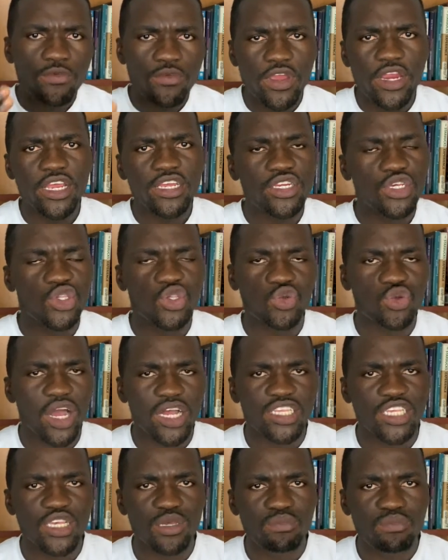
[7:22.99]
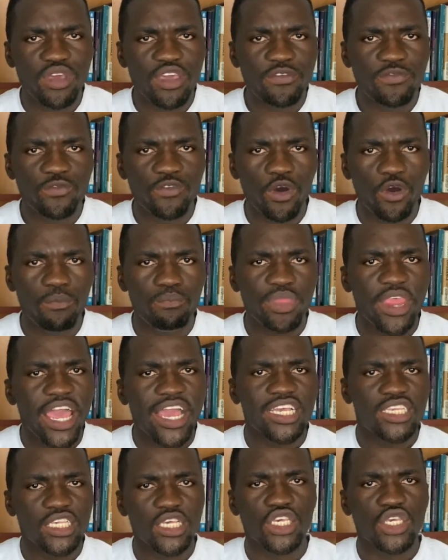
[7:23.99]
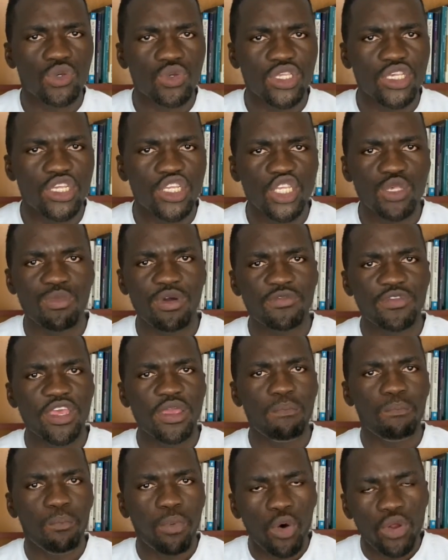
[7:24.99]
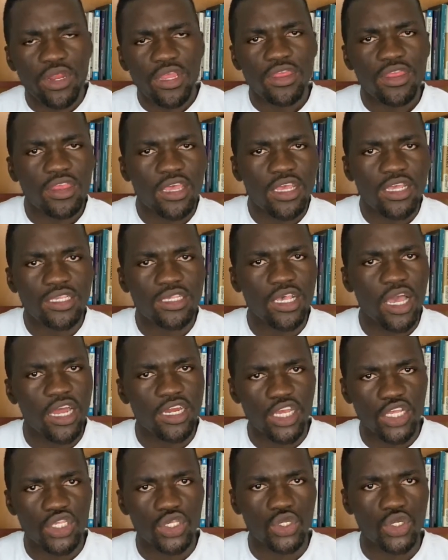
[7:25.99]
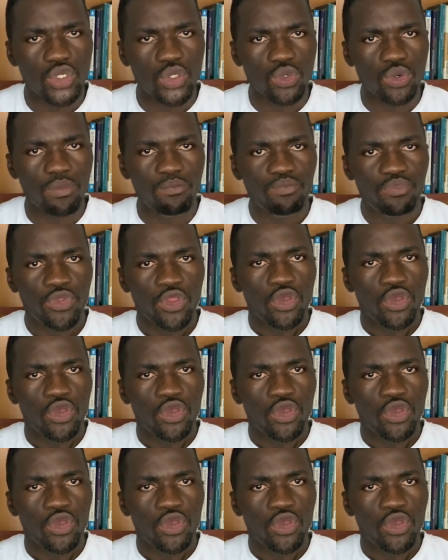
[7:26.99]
really distracting me from executing some of the important things I need to do.